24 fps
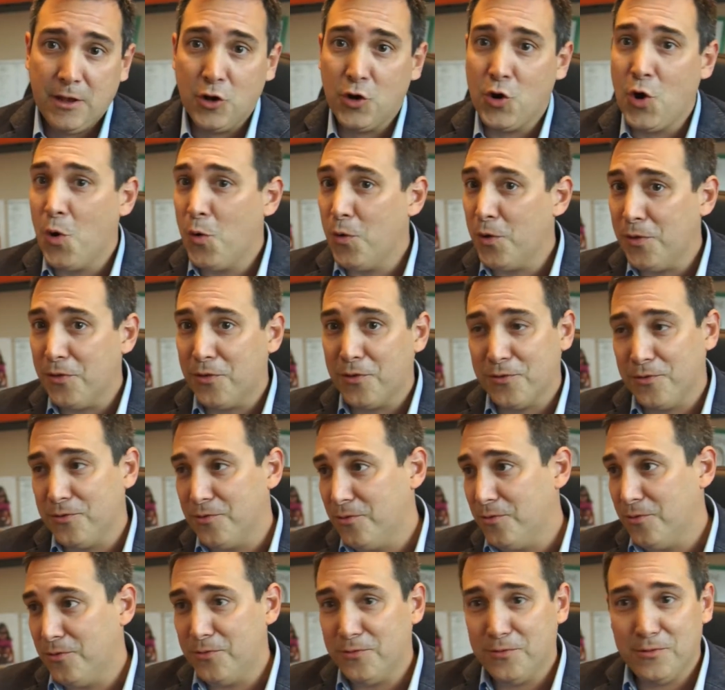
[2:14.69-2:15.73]
going
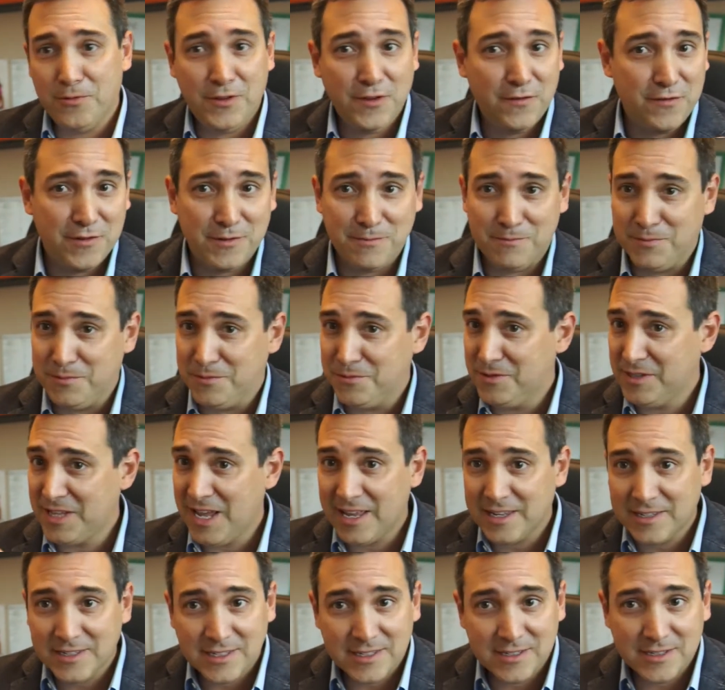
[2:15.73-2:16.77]
through different
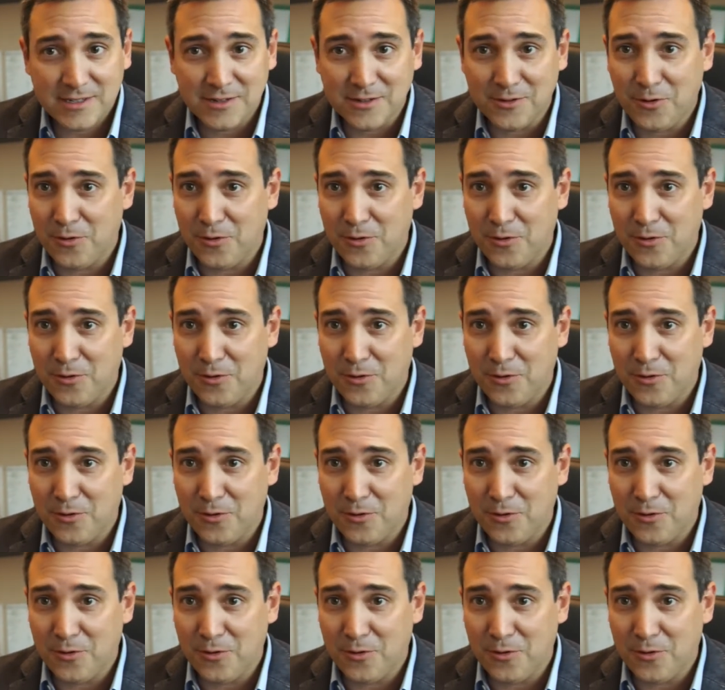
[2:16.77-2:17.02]
tests,